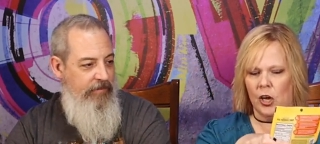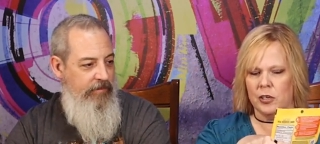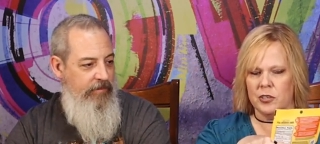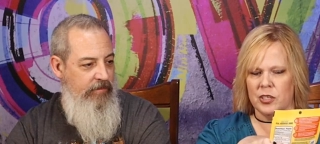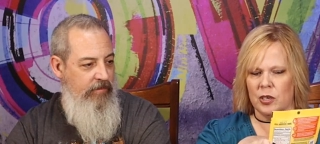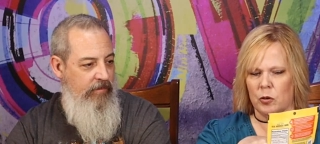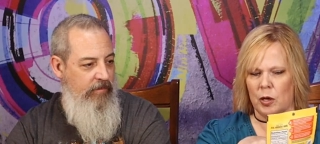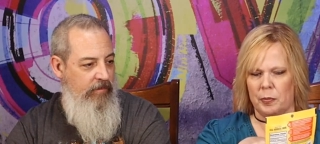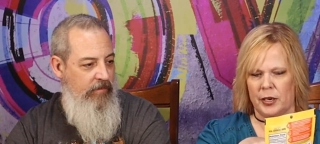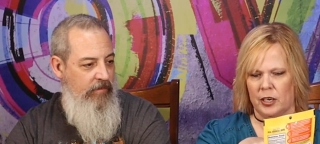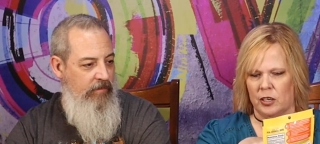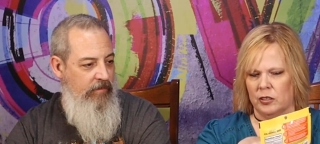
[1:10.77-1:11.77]
Speaker 1: also
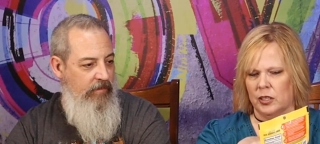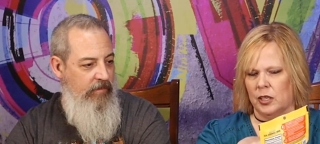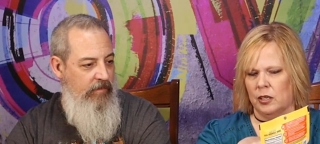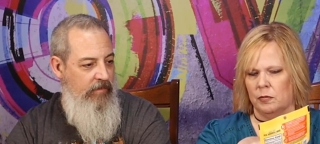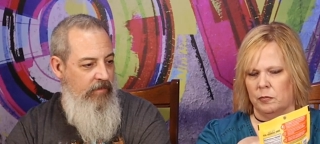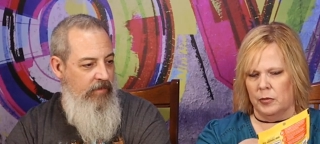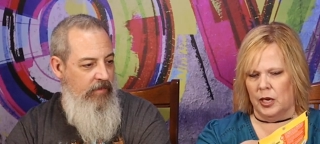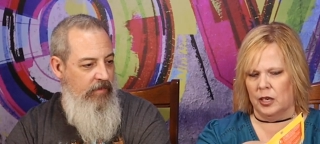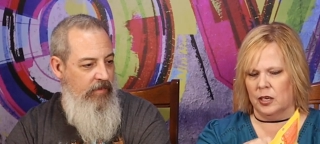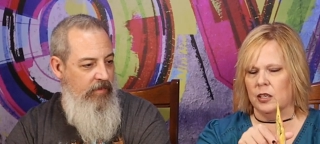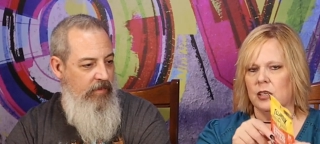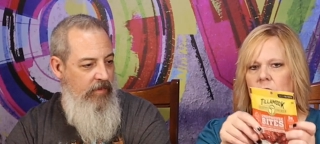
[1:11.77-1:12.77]
apparently
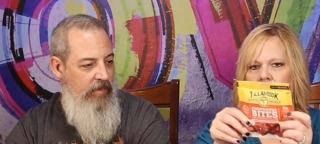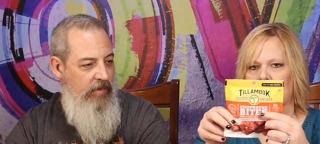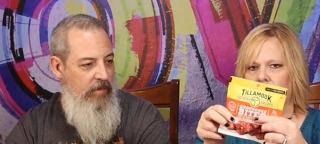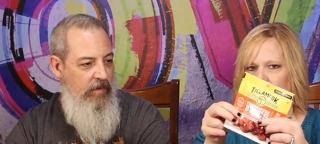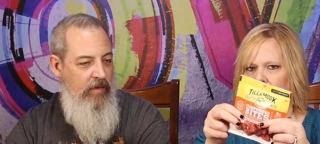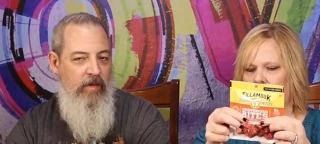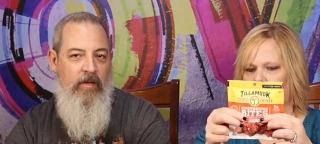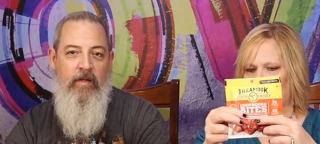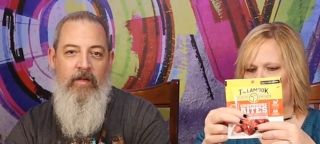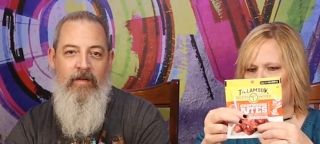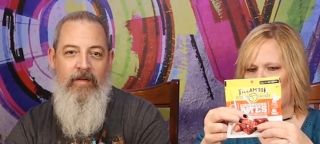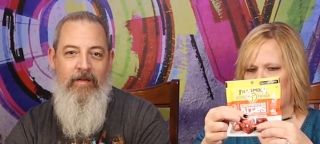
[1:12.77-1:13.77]
make like
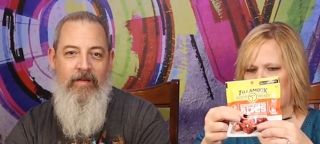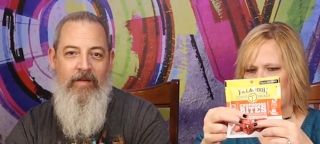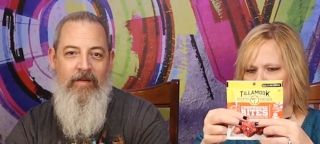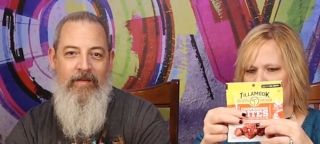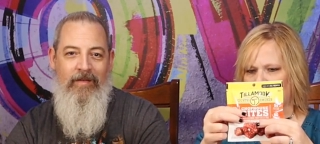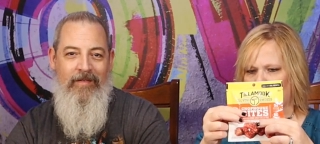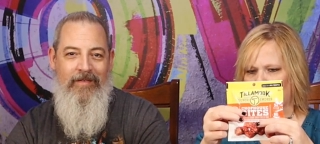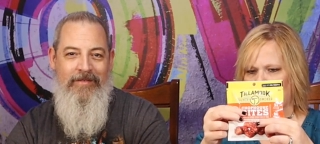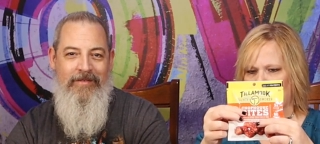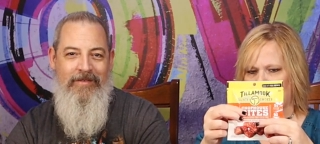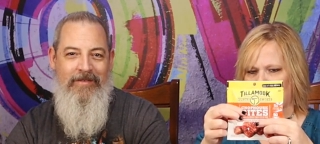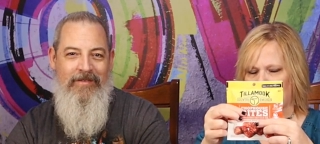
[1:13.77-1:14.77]
little meat
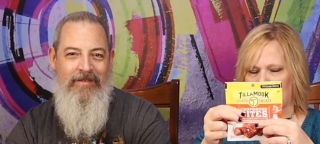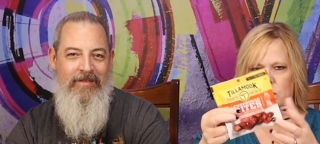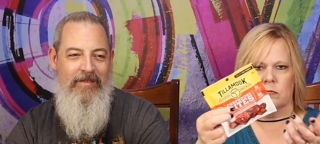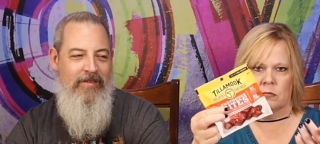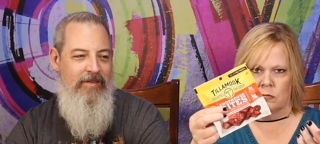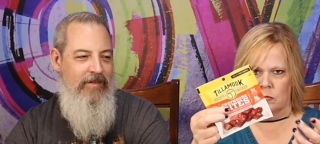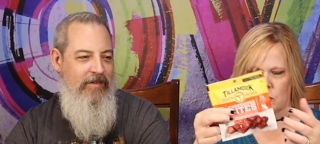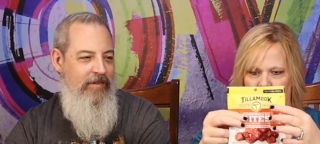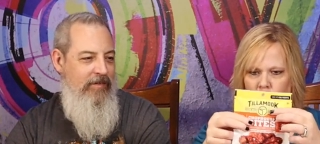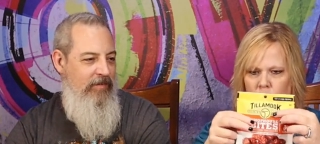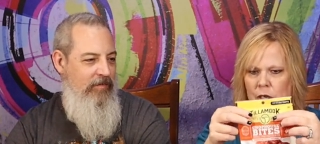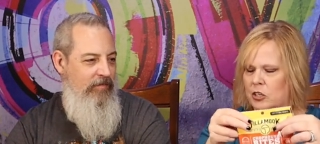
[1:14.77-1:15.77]
treats.
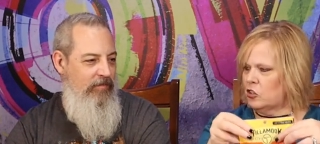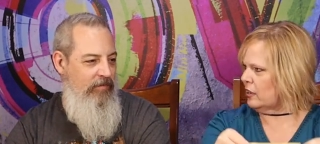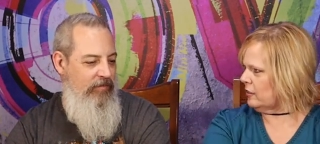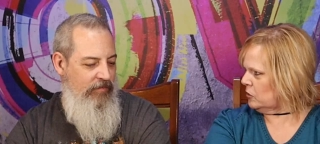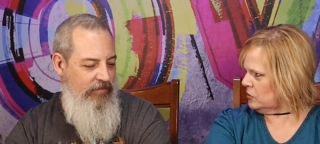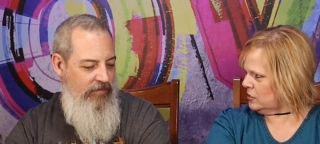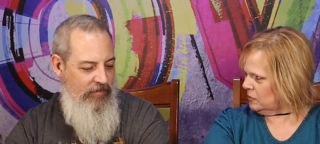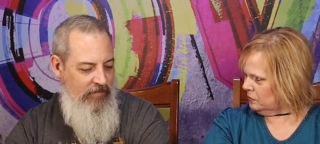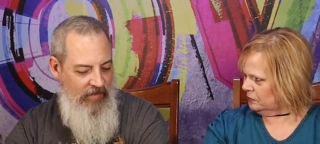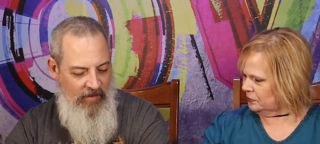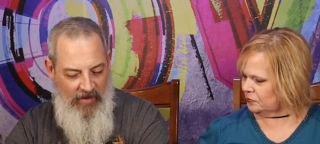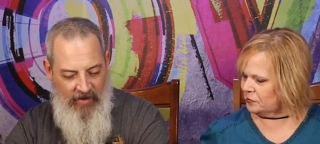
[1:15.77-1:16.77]
So we're gonna try those.
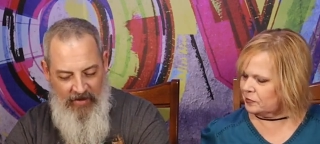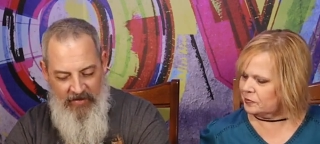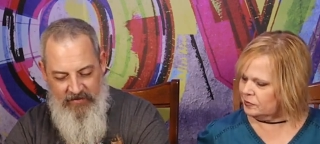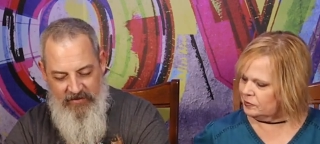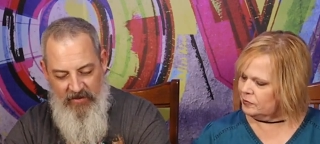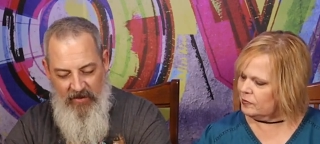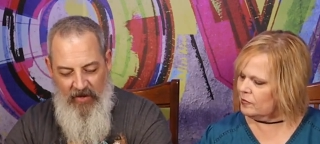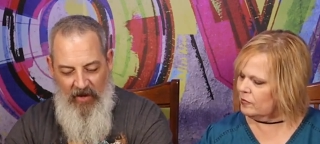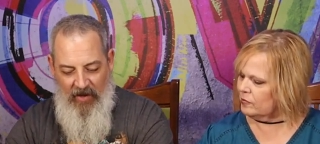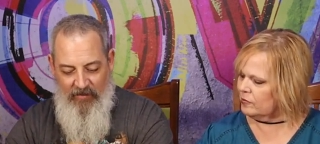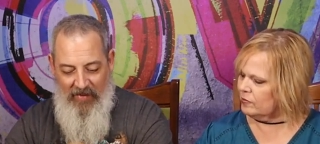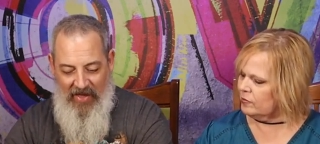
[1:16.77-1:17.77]
Speaker 2: Yes.
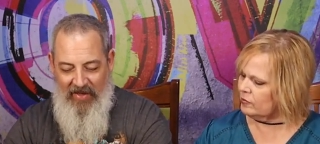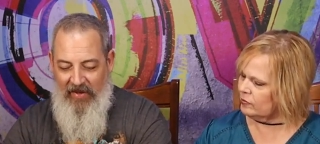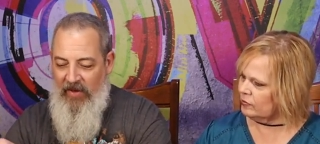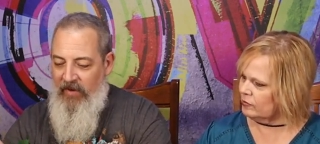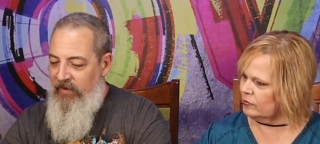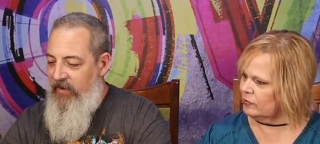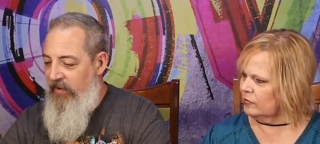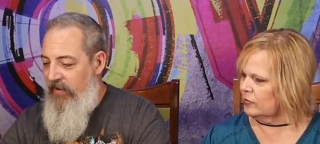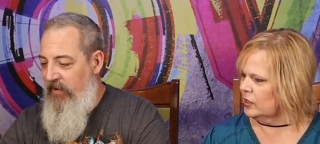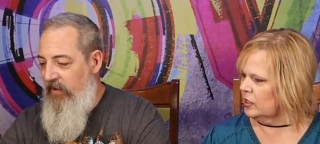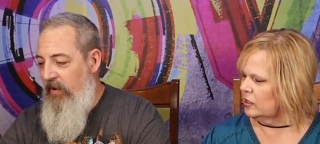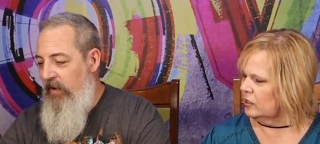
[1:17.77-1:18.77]
On my end
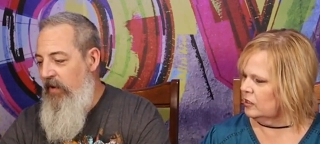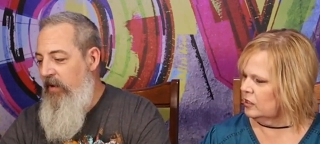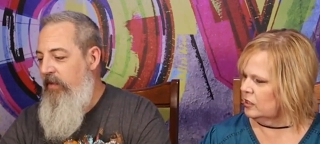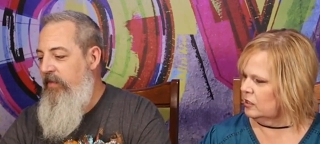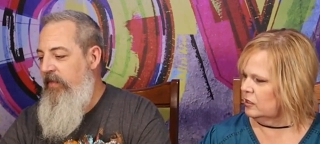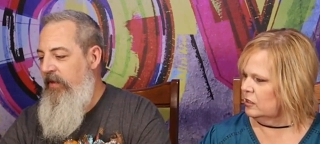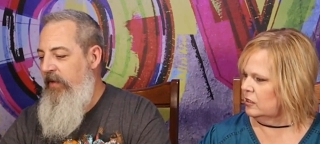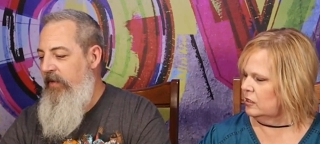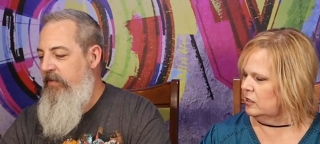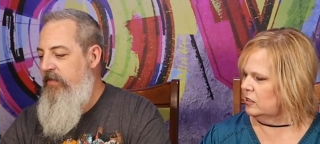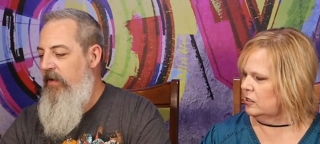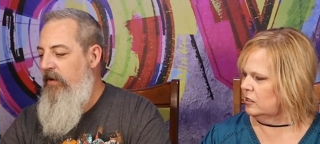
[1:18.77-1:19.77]
here,
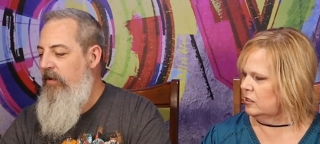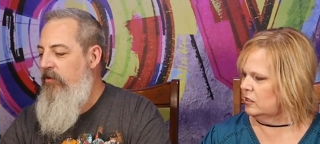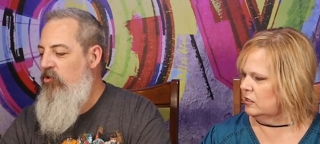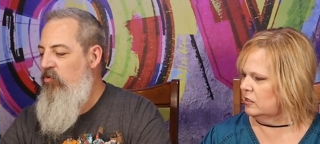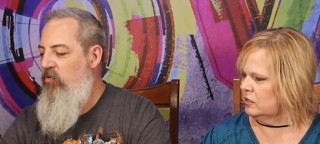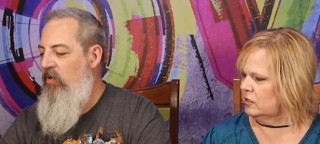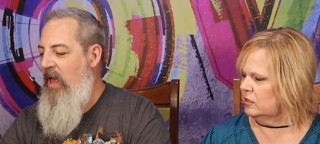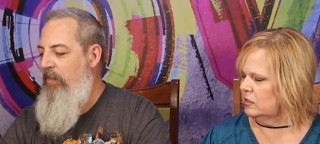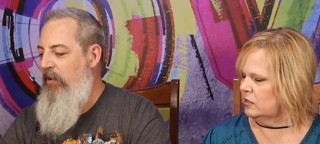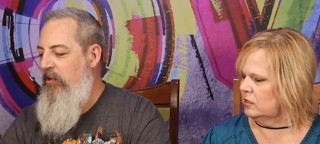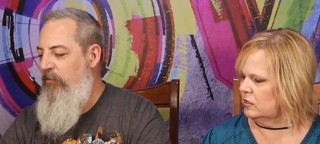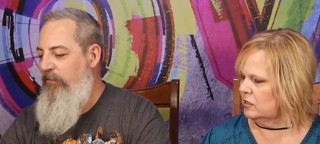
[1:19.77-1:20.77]
these are
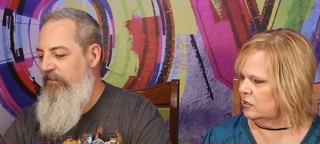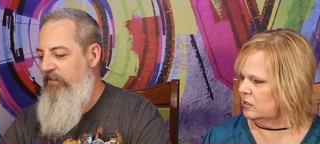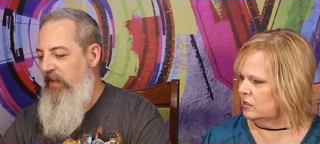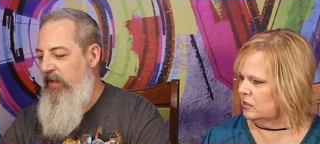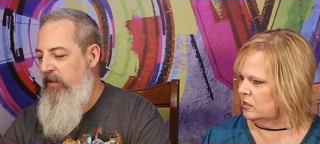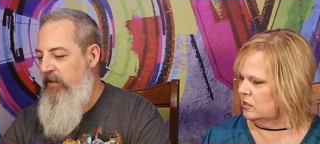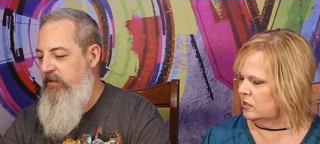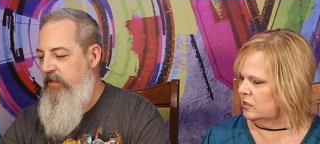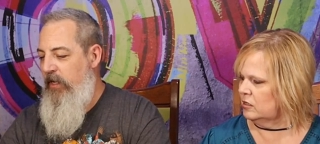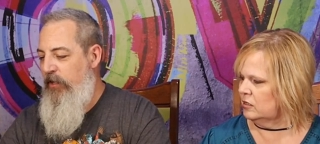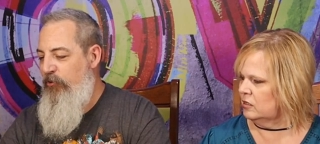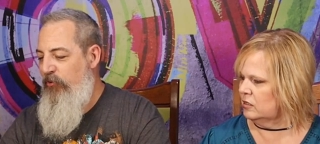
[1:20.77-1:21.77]
tropical
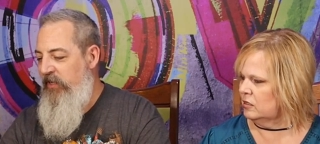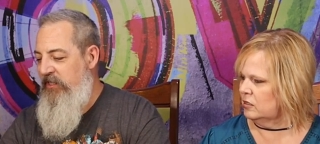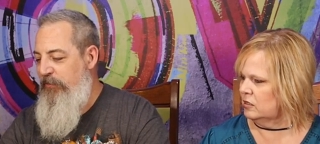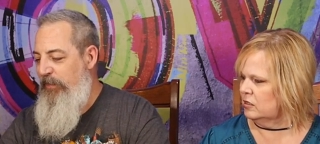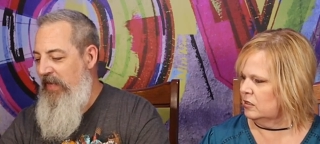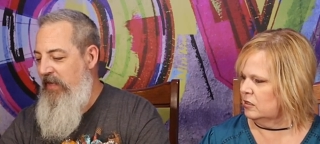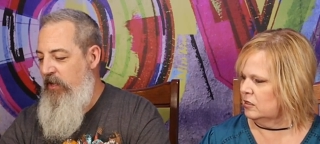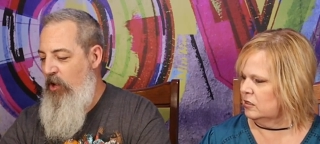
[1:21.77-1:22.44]
fields crispy